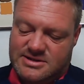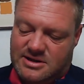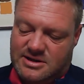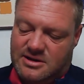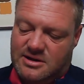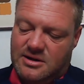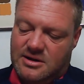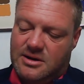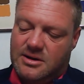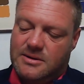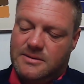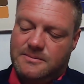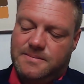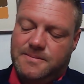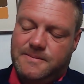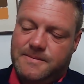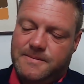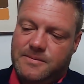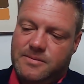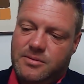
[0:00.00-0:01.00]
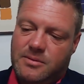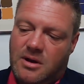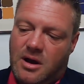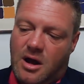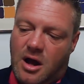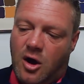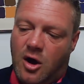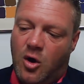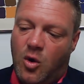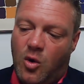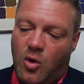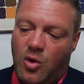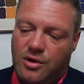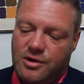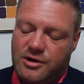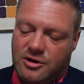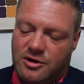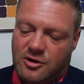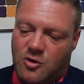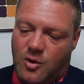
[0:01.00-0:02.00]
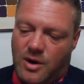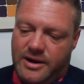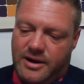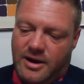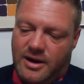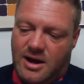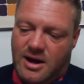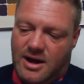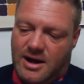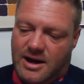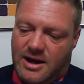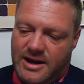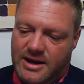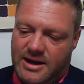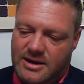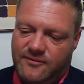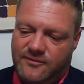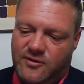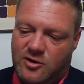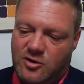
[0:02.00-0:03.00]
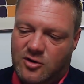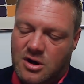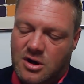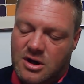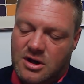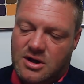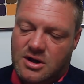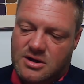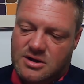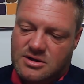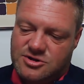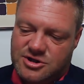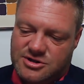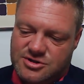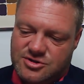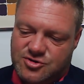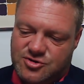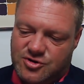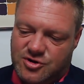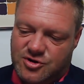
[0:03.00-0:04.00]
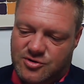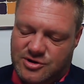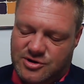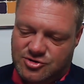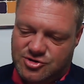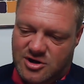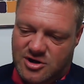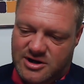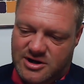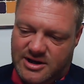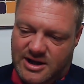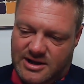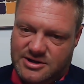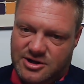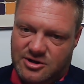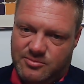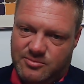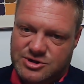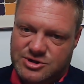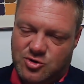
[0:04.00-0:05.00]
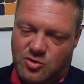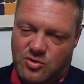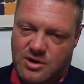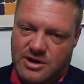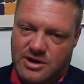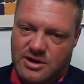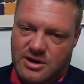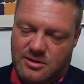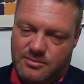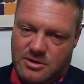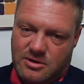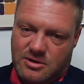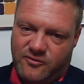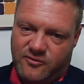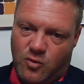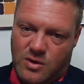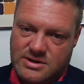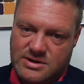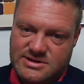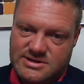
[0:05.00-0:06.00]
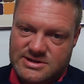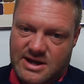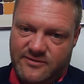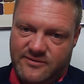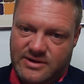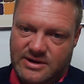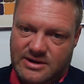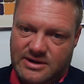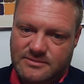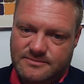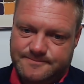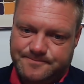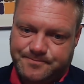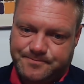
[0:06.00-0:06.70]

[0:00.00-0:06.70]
a a hold are quite high. And if you're Justin Trudeau and you're trying to get to your majority number of 170,